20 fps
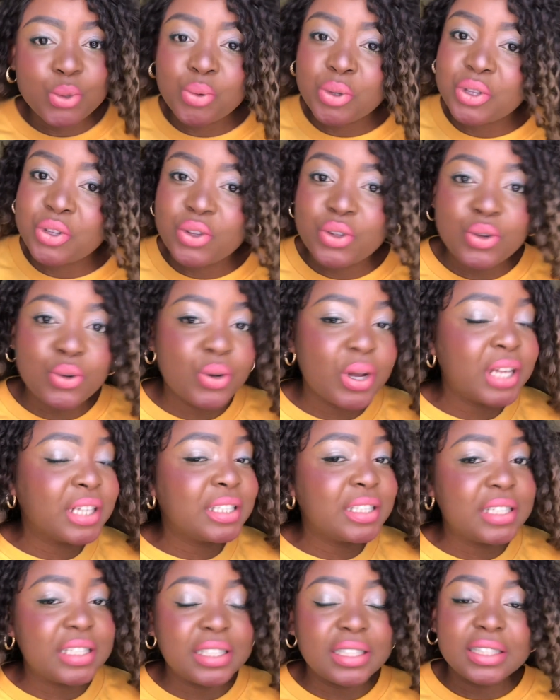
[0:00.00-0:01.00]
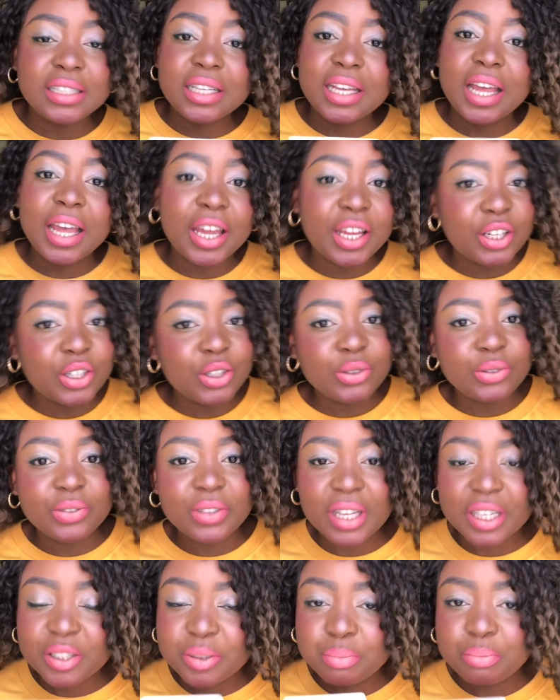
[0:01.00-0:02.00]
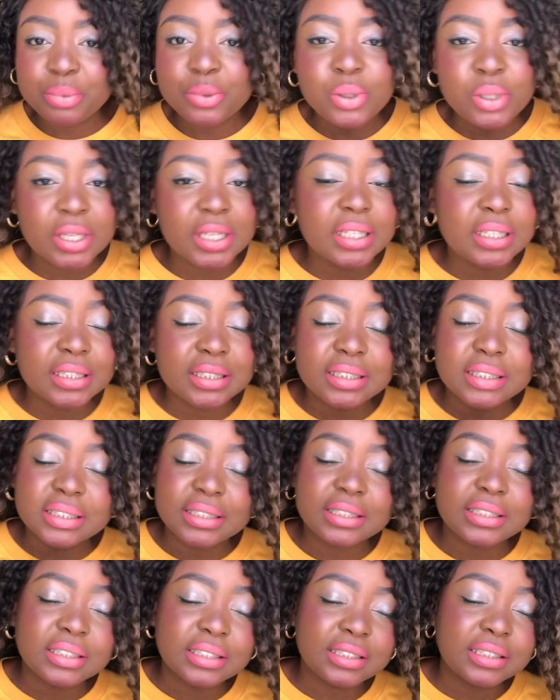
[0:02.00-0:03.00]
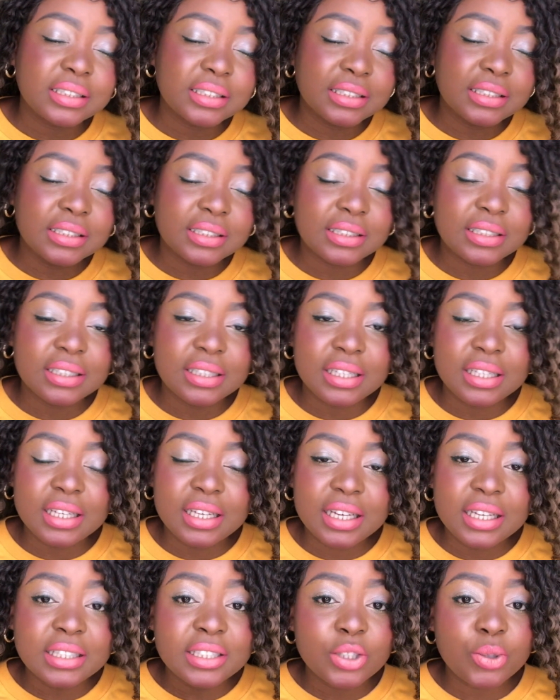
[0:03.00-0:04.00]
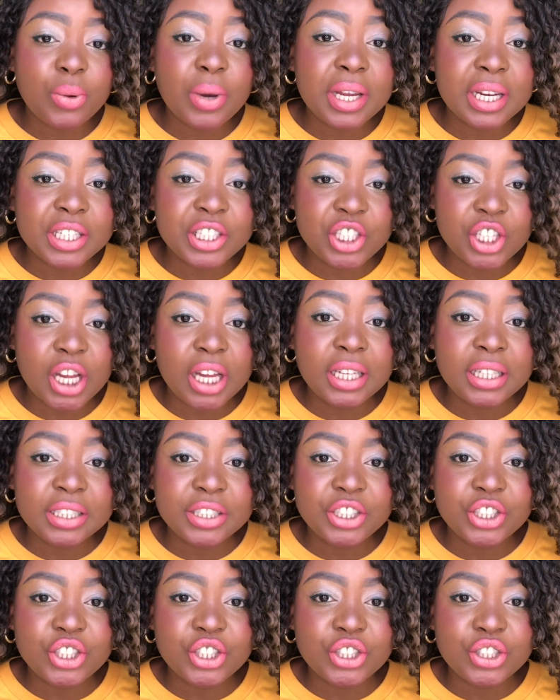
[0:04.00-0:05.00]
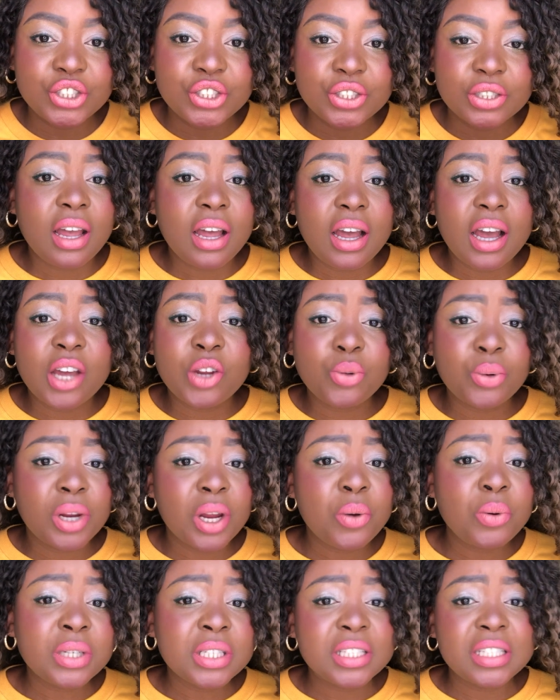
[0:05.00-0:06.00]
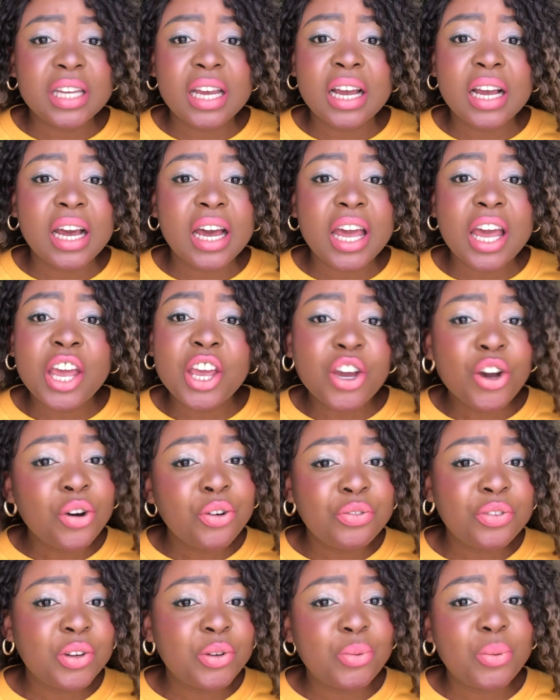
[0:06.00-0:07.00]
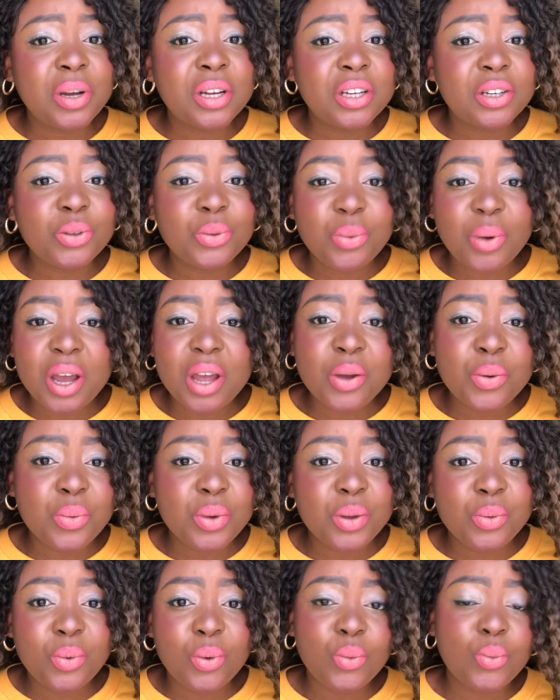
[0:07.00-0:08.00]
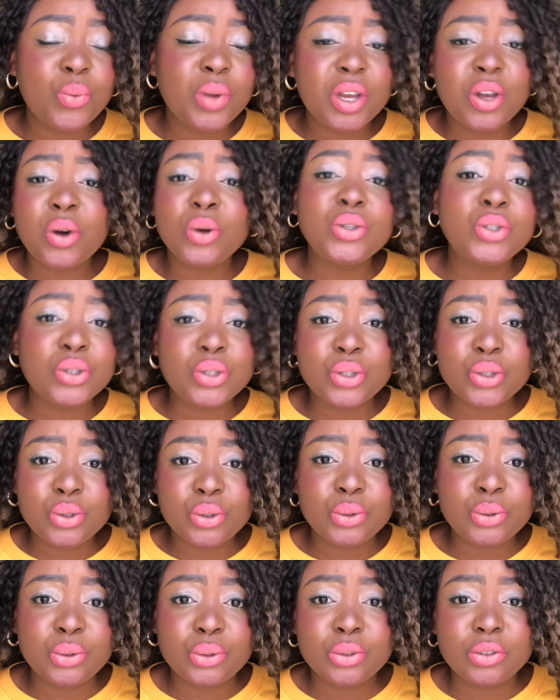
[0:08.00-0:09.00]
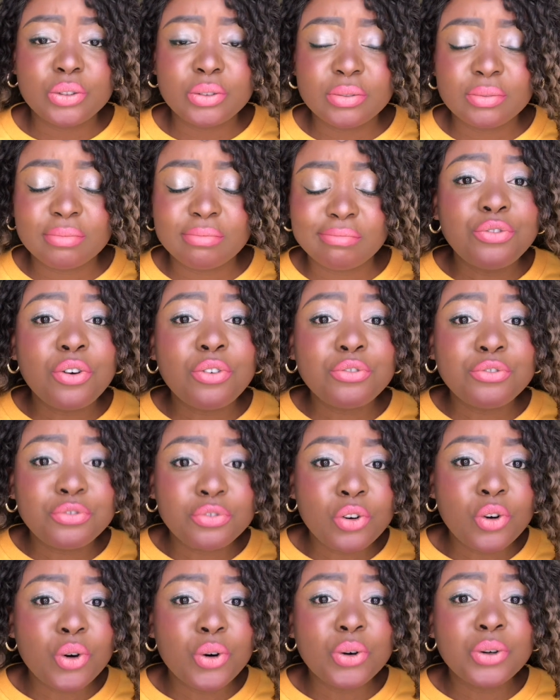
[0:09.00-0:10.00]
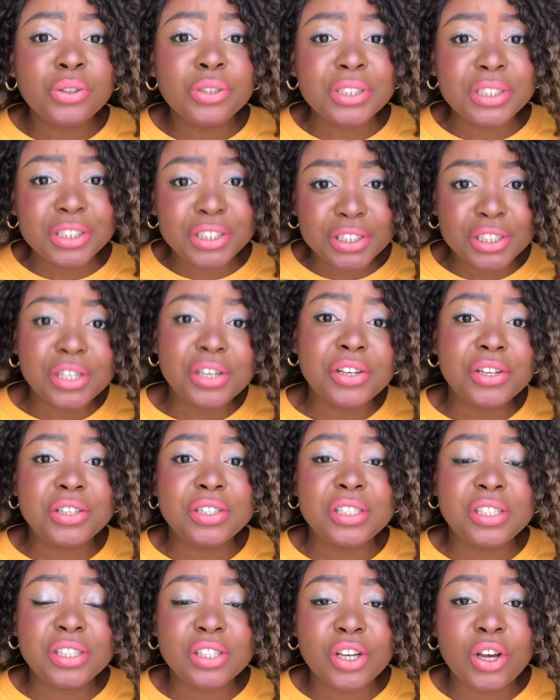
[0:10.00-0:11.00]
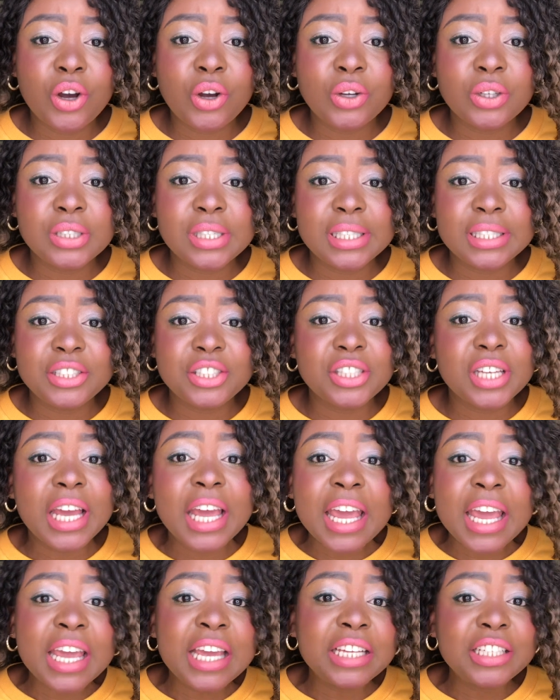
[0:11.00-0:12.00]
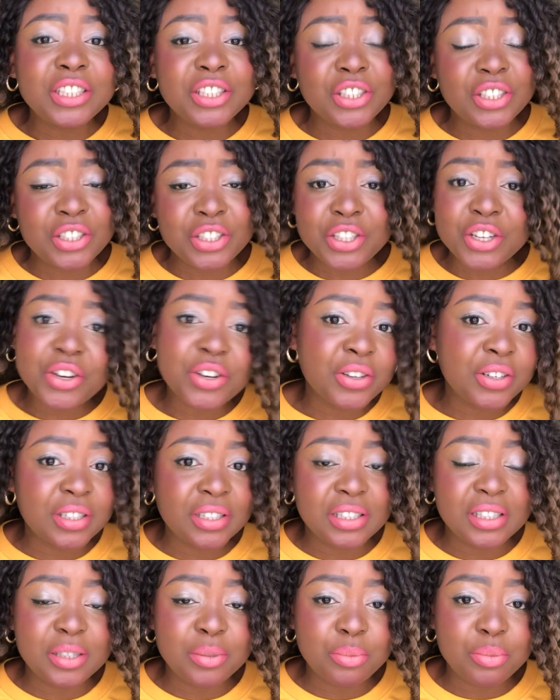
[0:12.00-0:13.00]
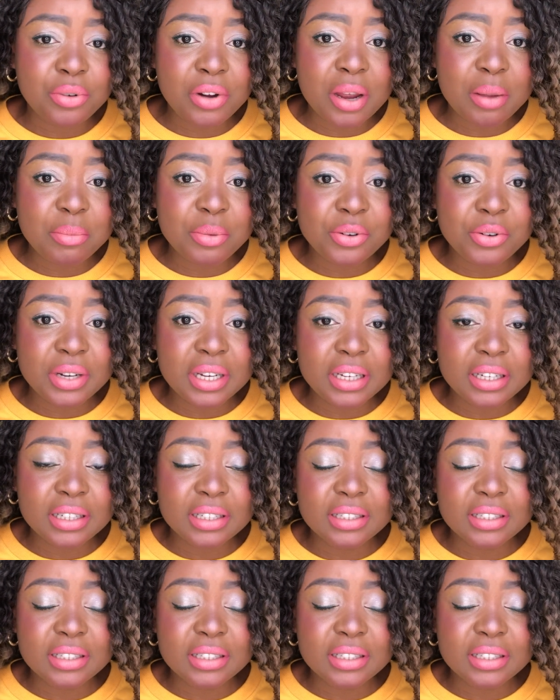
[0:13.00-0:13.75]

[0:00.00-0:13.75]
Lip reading: with you until the end of that book. It's quite a challenge. And when I was younger, I often wondered why we go to school for 4 years in college, 8 years in primary,